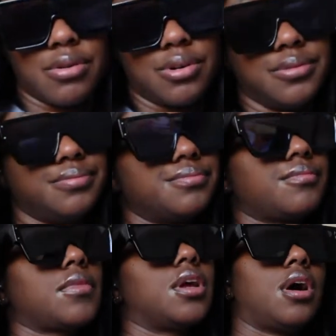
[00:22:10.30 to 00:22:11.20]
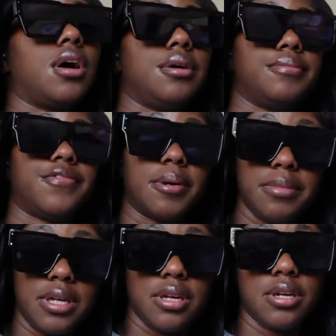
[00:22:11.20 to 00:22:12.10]
run. For
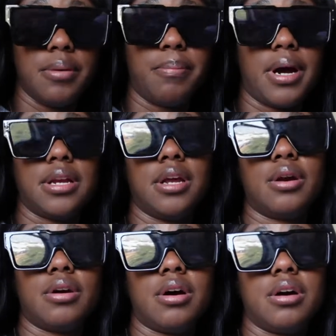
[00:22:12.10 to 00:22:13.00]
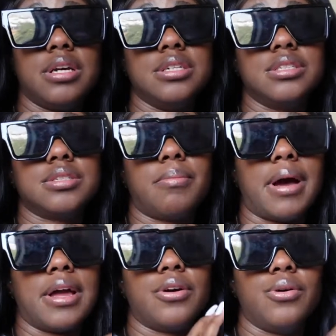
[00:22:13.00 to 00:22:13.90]
me, Panera is
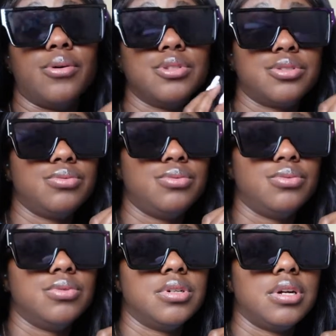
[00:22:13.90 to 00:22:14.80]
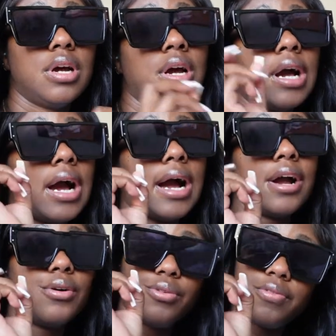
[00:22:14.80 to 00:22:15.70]
my go-to
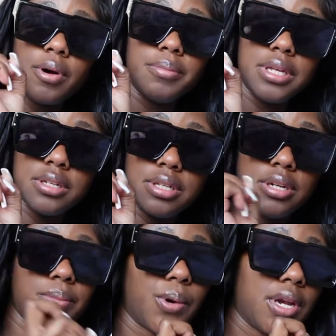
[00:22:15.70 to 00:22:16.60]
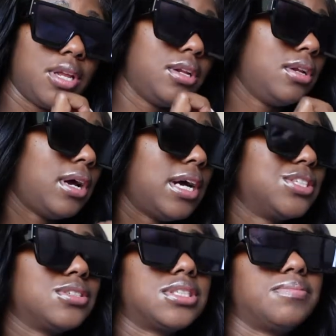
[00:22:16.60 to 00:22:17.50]
hangover meal in the morning. I
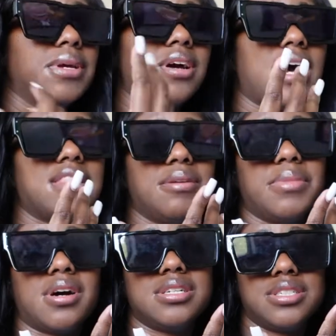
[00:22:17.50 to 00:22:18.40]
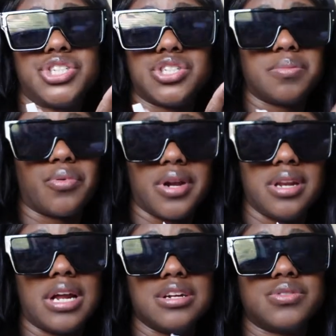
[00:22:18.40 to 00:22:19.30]
think because it's just
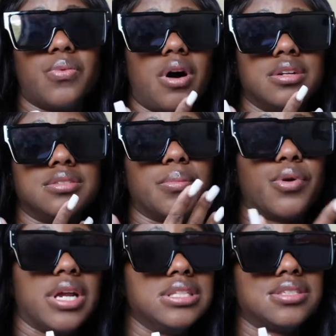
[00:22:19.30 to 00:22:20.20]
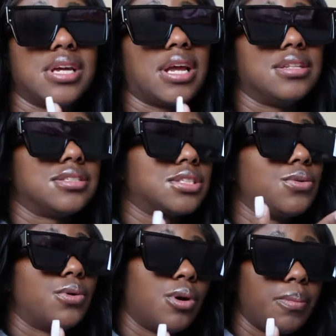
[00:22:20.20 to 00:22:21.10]
bread, I just want bread so it can
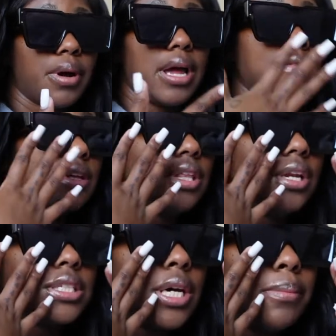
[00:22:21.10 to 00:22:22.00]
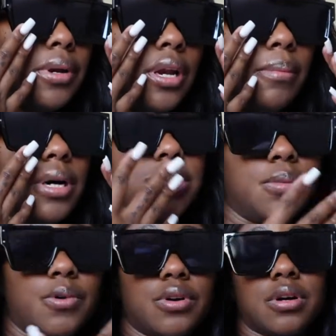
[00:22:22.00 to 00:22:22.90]
soak up everything that's happening in my
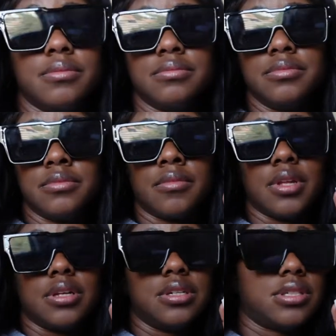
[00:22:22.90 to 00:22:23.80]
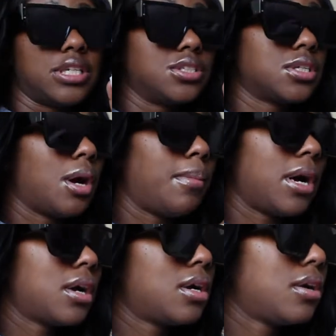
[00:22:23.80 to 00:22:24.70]
stomach. So I just got
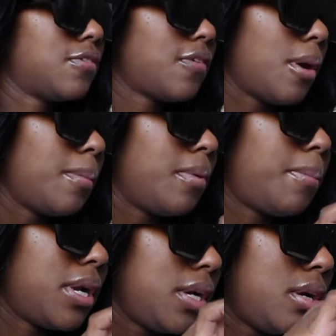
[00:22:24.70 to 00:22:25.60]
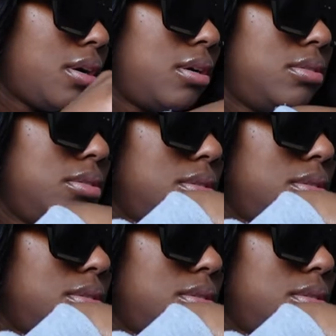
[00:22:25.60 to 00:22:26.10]
back from Panera.